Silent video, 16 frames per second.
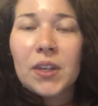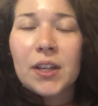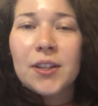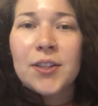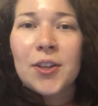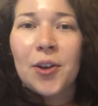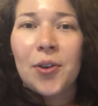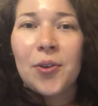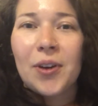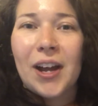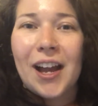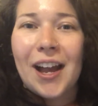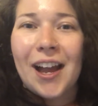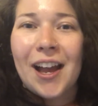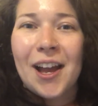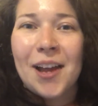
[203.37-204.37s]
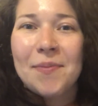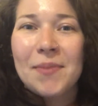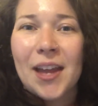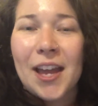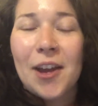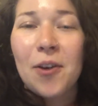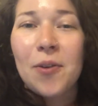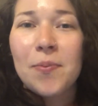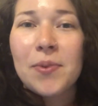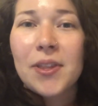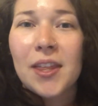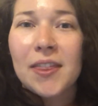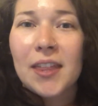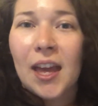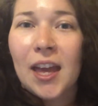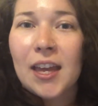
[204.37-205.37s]
So I hope
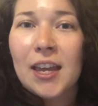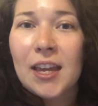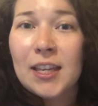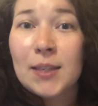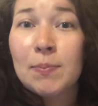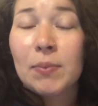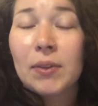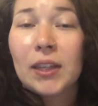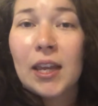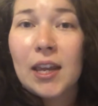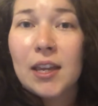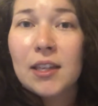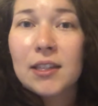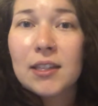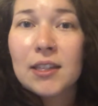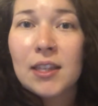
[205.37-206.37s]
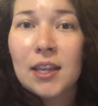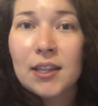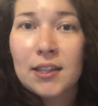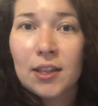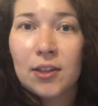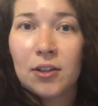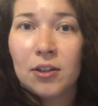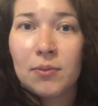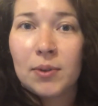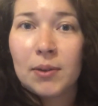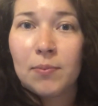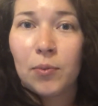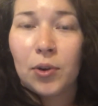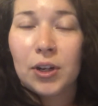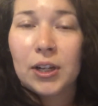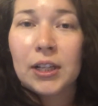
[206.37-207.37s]
that that explains things a little bit
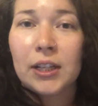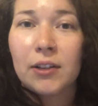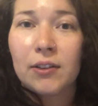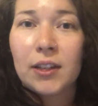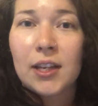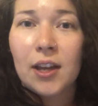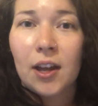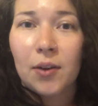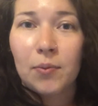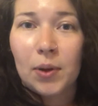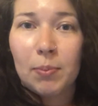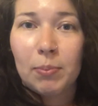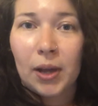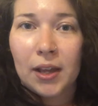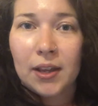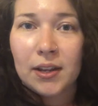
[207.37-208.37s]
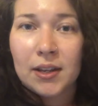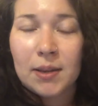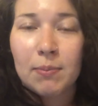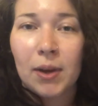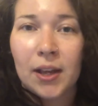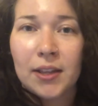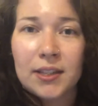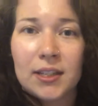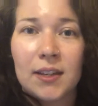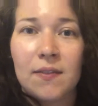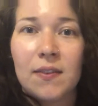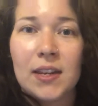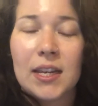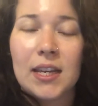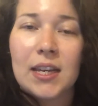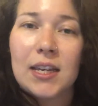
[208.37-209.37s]
more clearly on what body
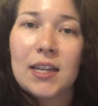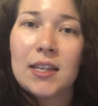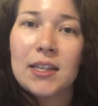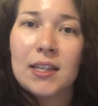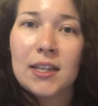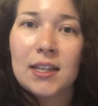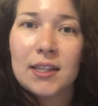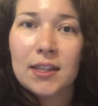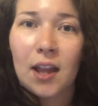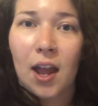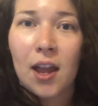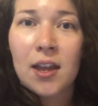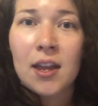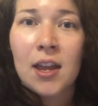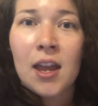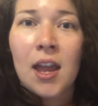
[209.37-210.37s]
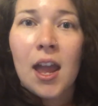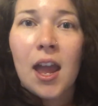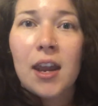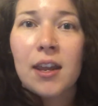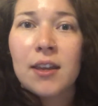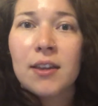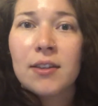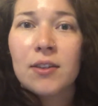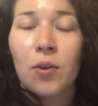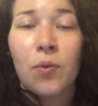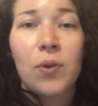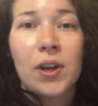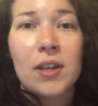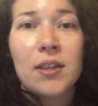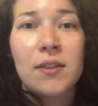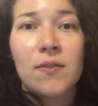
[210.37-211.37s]
positivity is and is not. And as
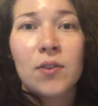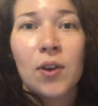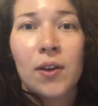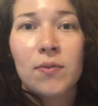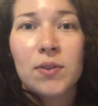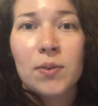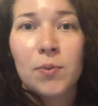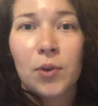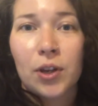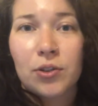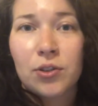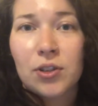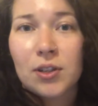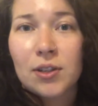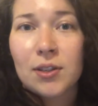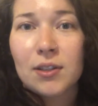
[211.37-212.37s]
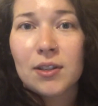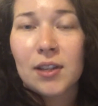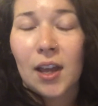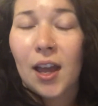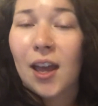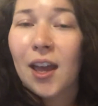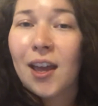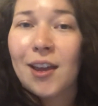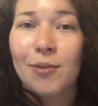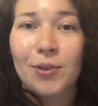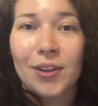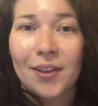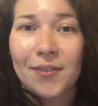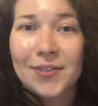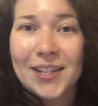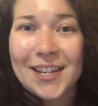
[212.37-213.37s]
always, if you have some questions, I would
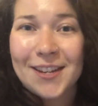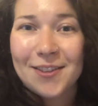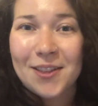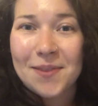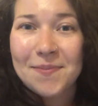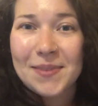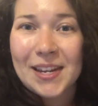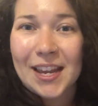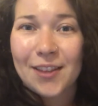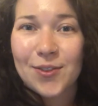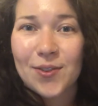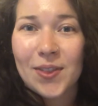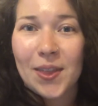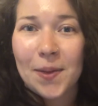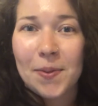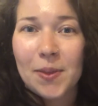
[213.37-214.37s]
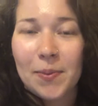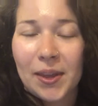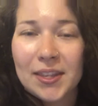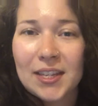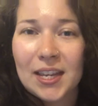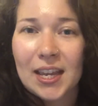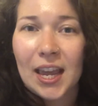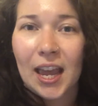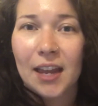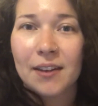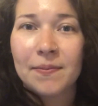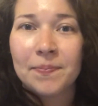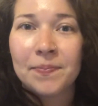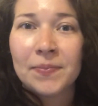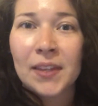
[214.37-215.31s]
love to hear them and answer them the best I can.